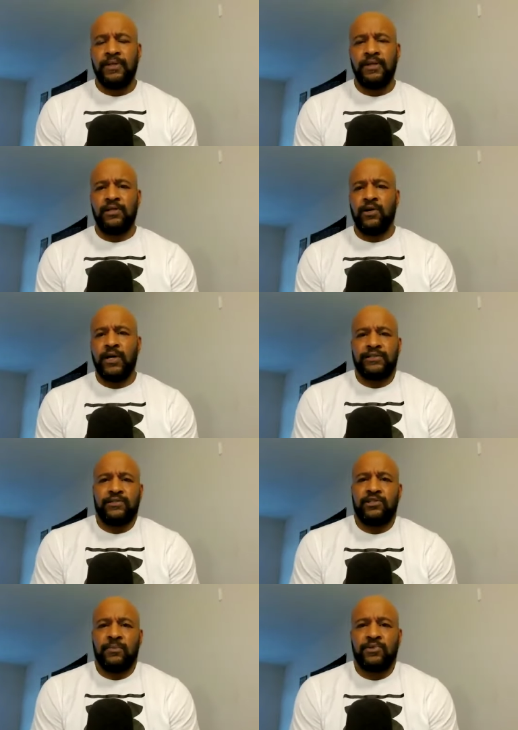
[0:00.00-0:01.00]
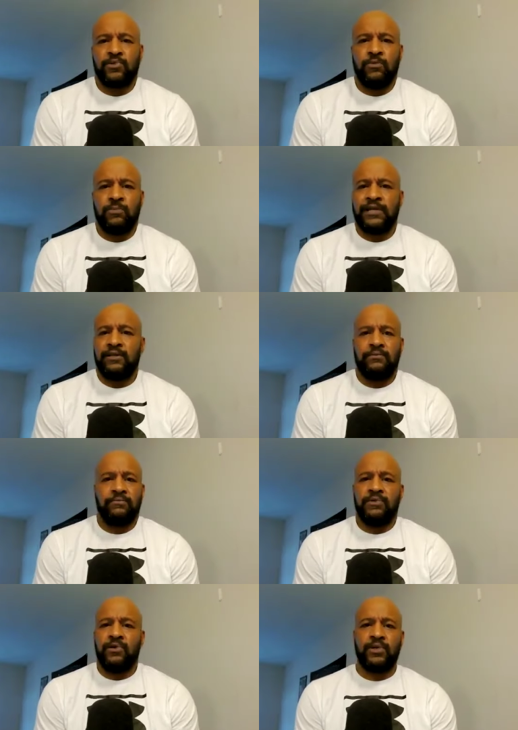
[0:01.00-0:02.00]
you know, after summer school, about to, you
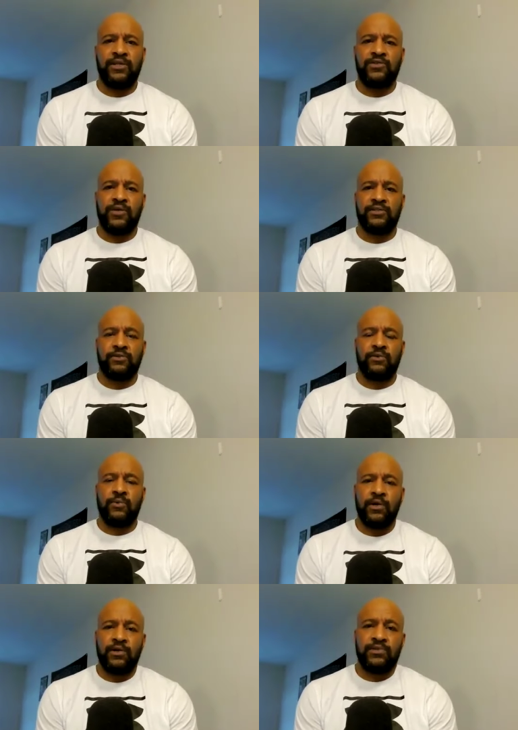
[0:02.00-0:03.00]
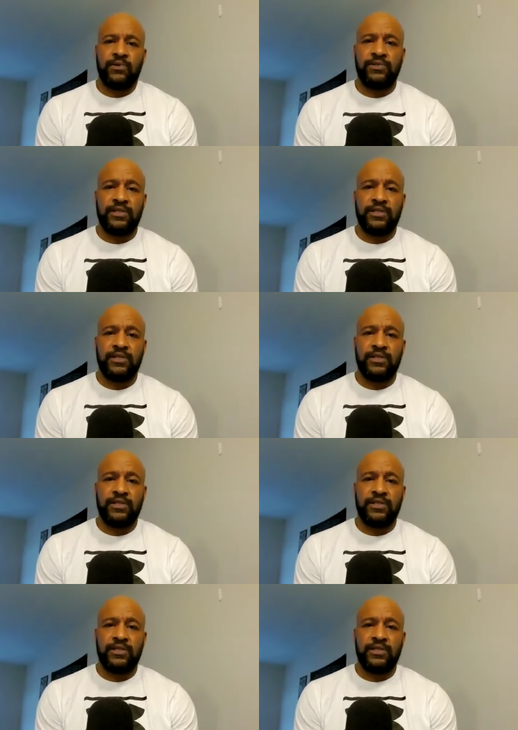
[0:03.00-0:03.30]
know, get dressed and go to work soon.